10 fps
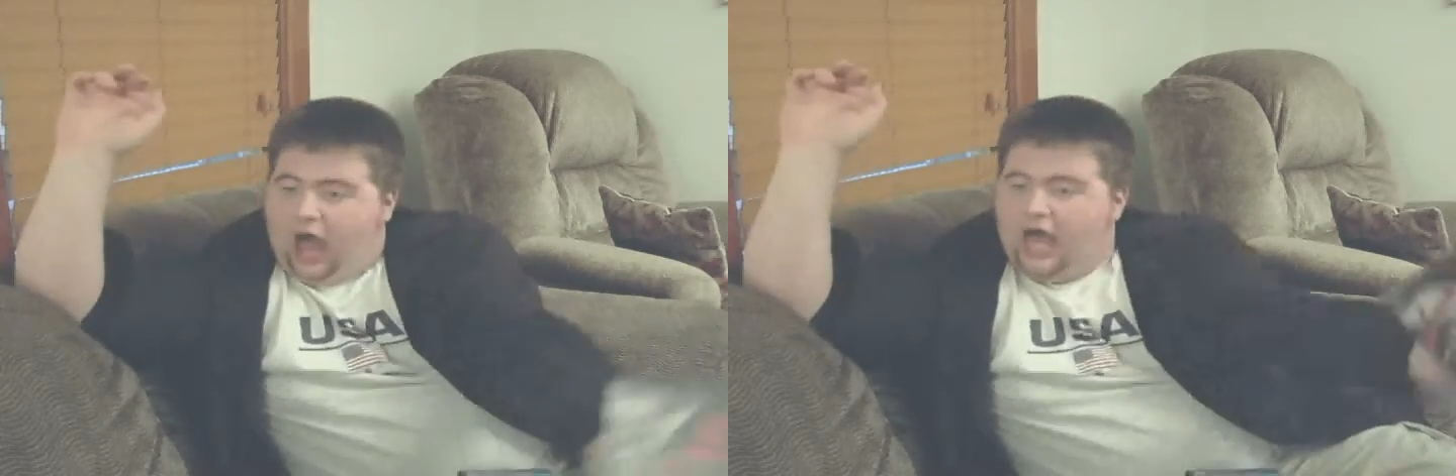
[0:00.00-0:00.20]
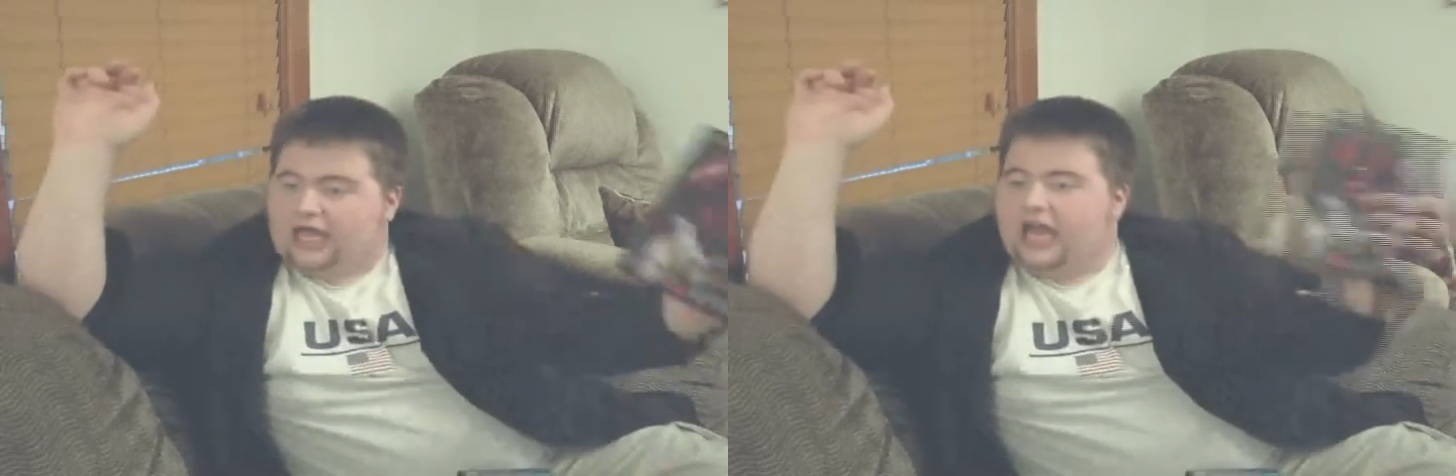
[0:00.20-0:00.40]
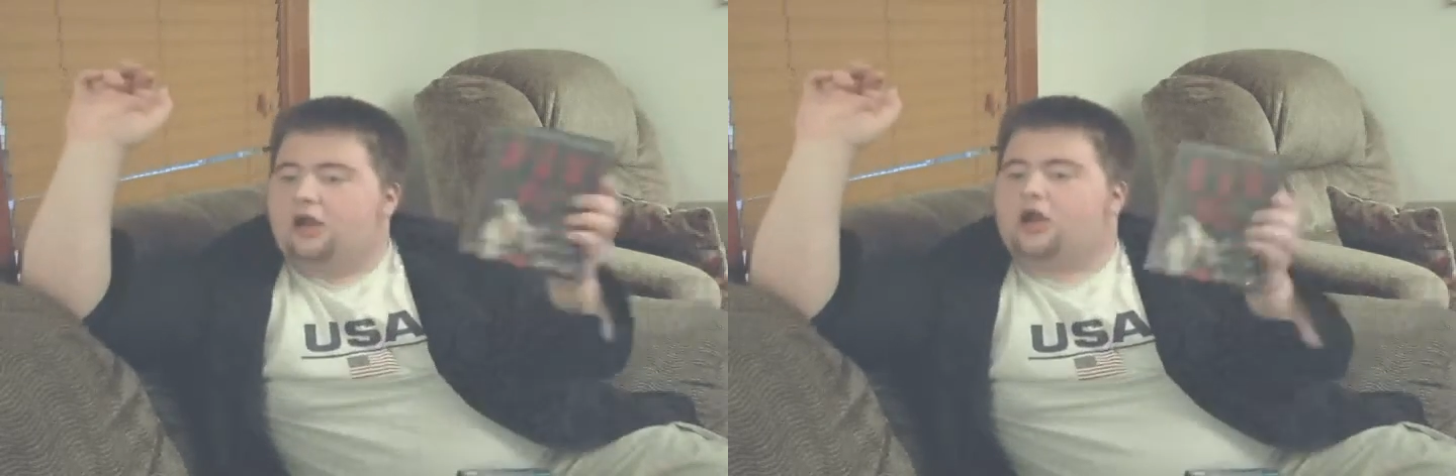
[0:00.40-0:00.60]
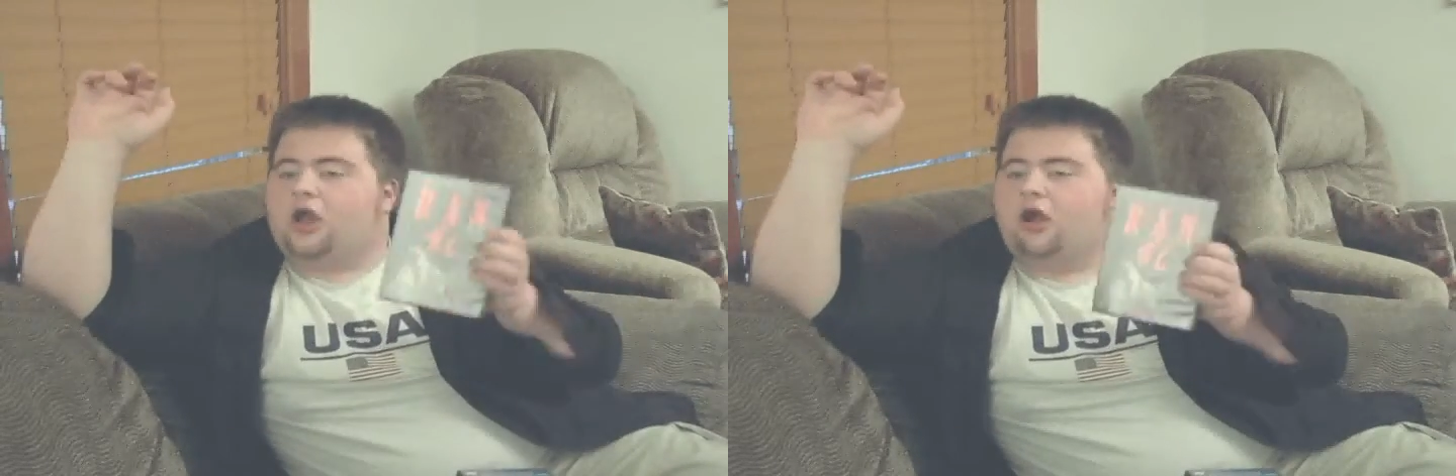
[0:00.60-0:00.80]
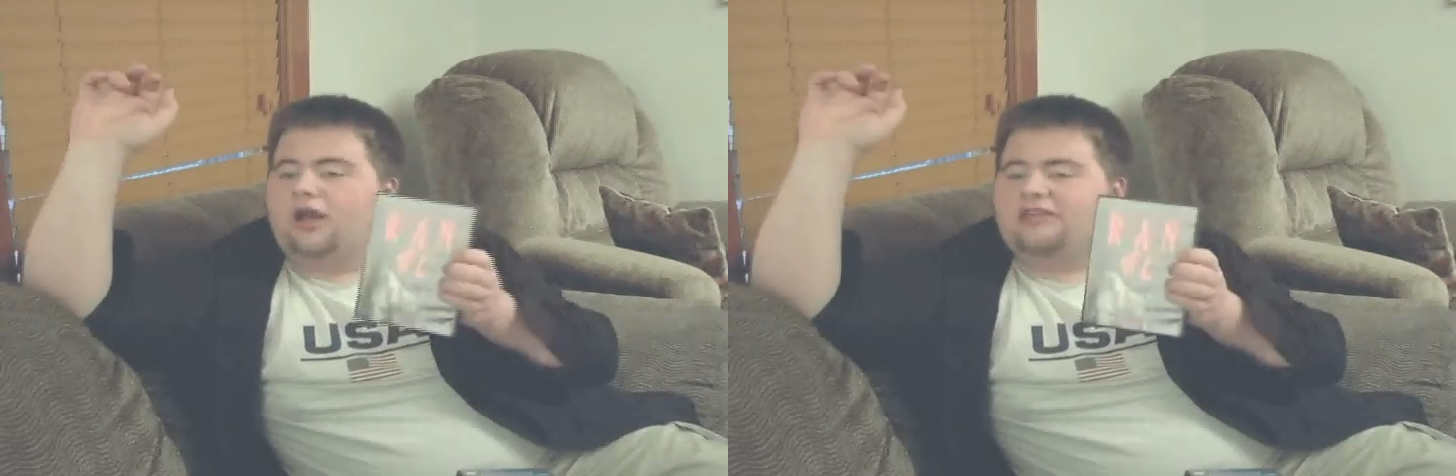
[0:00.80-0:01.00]
Akira
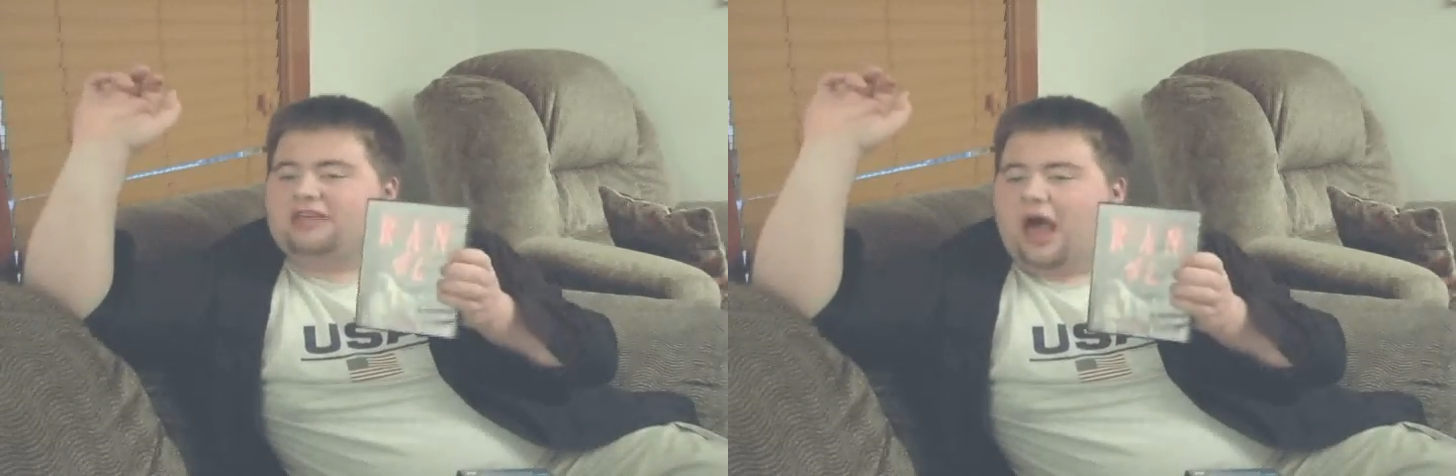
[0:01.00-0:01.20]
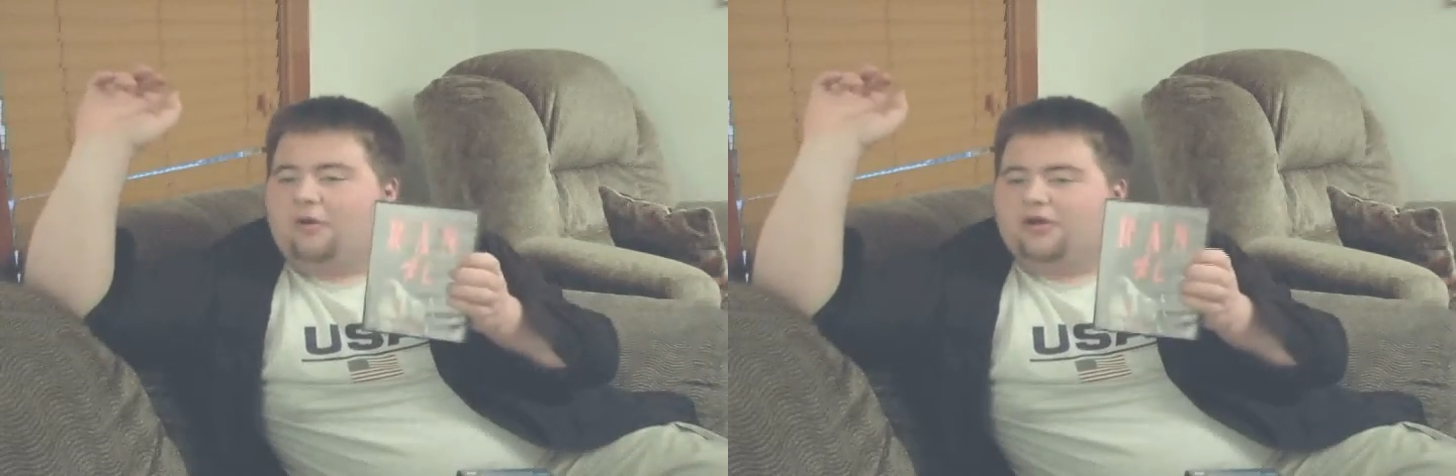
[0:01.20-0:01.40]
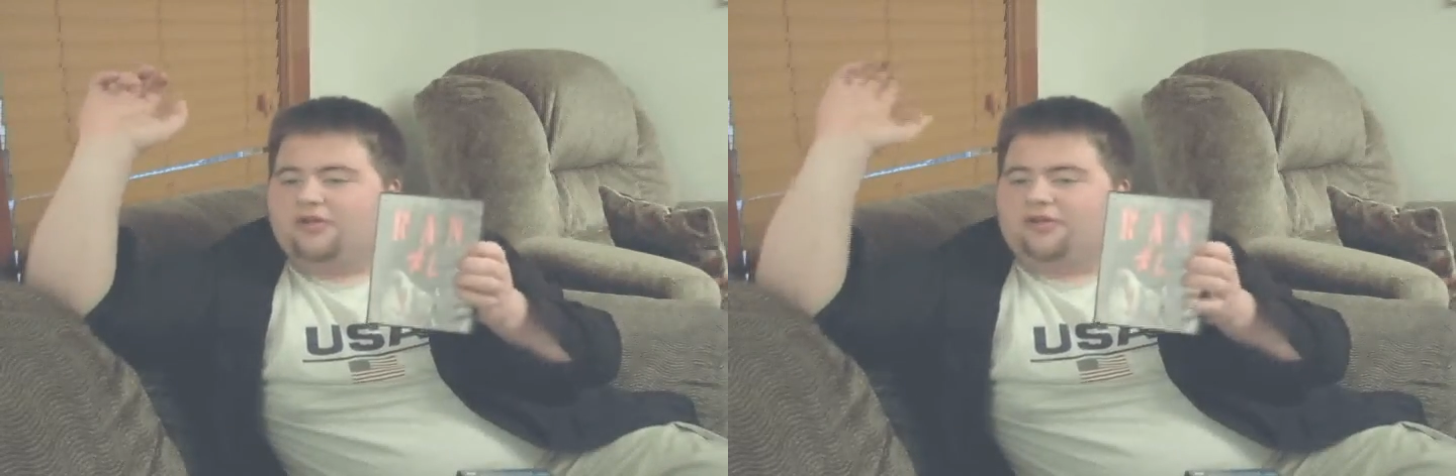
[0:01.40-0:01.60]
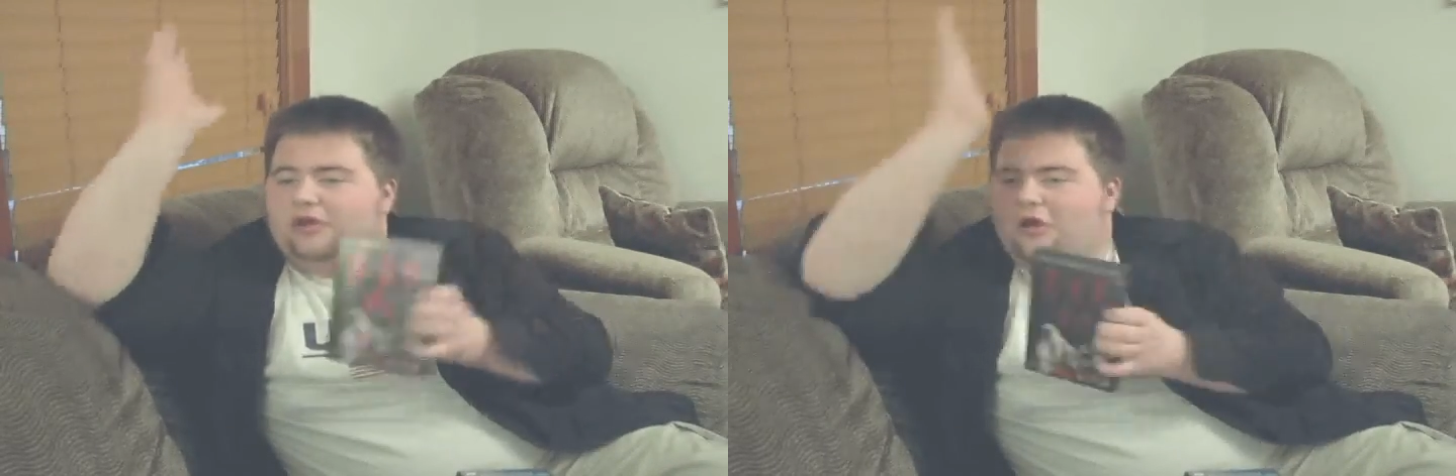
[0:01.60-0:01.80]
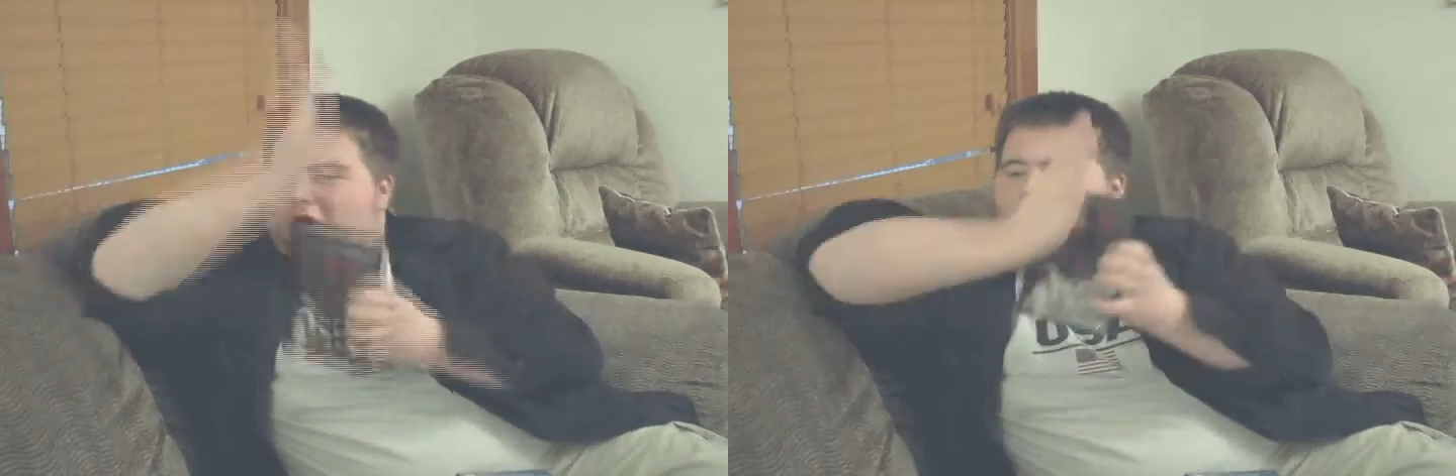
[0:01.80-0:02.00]
Kurosawa's
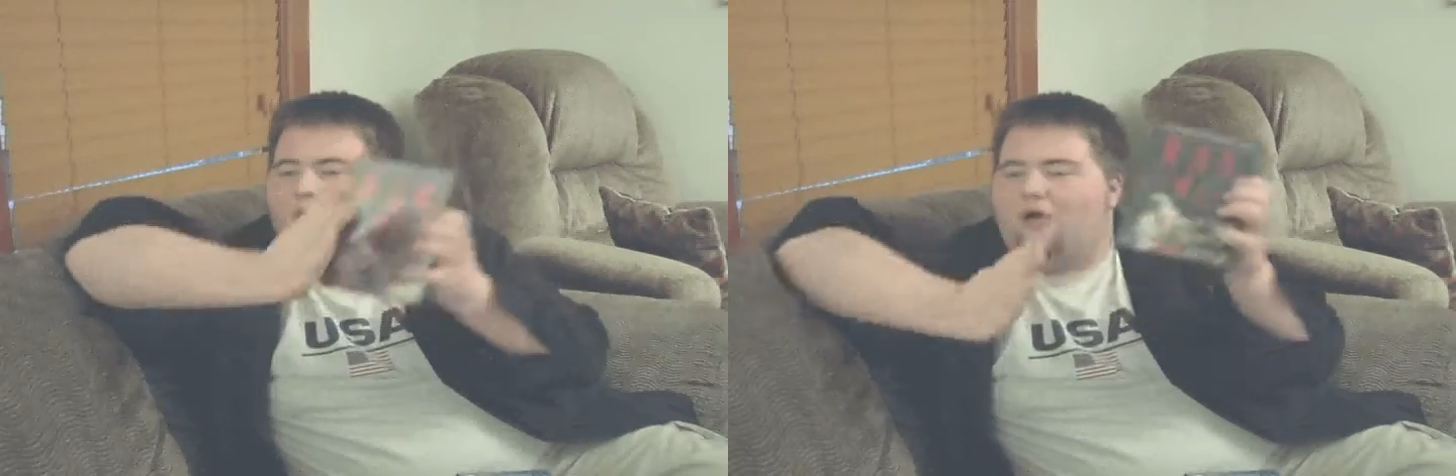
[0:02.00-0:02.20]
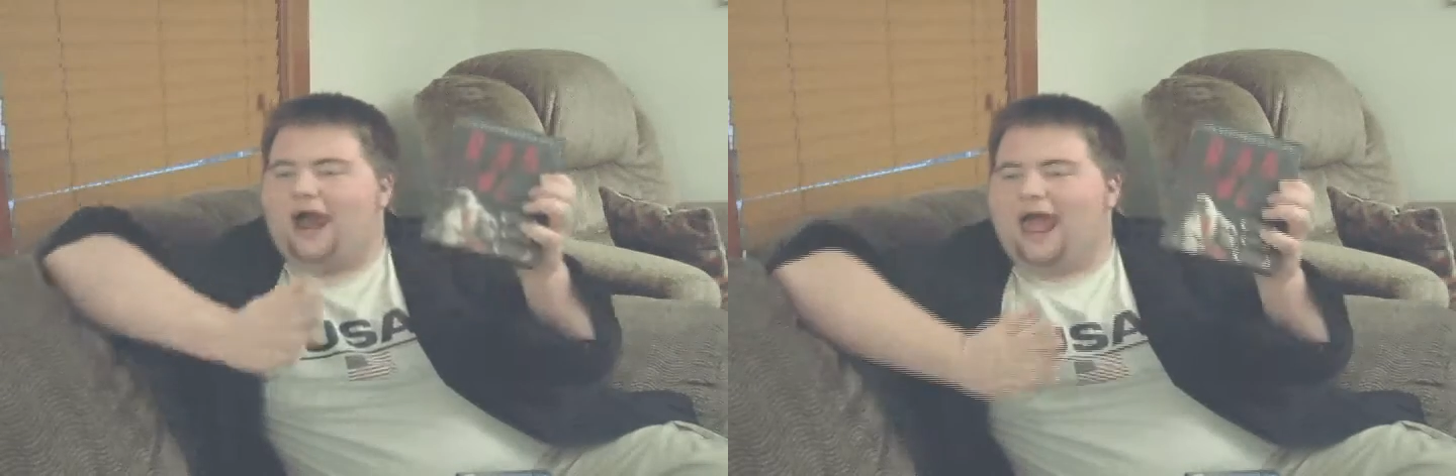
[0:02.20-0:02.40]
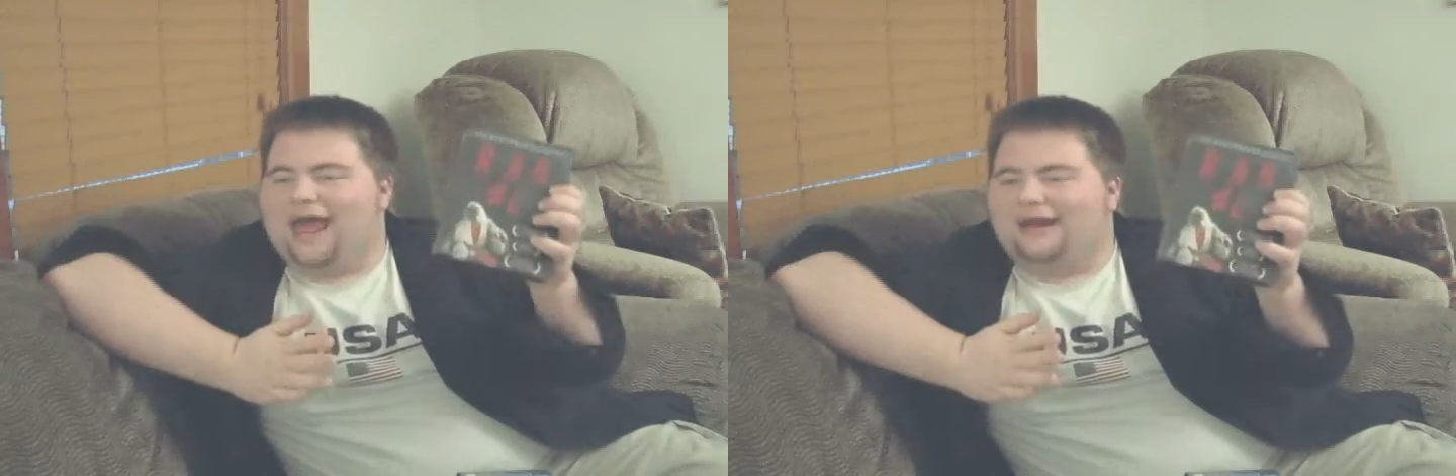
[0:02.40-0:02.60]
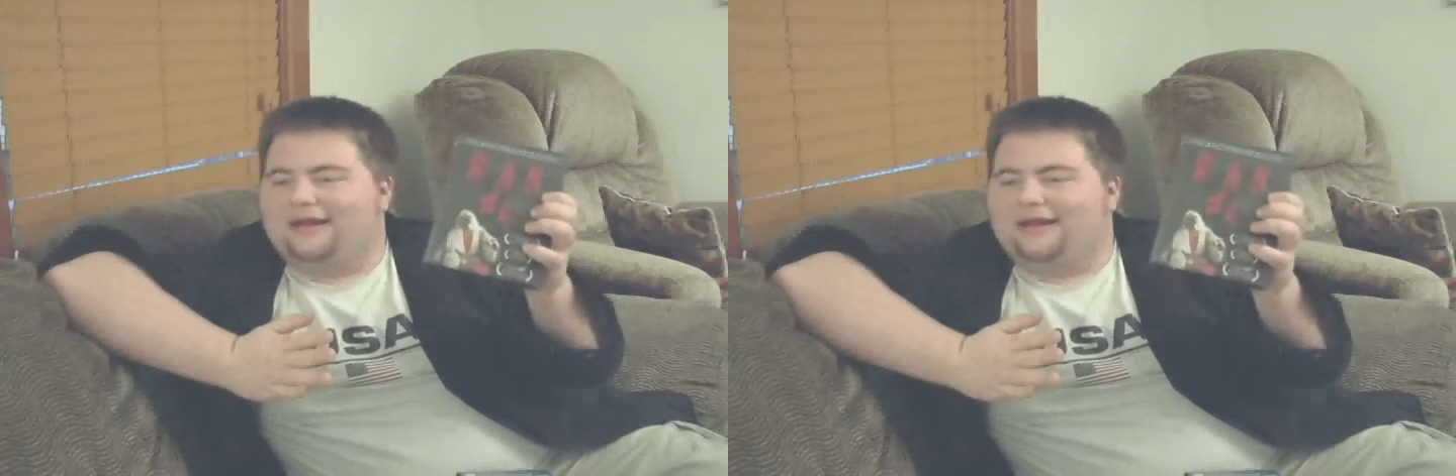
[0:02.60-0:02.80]
Ran.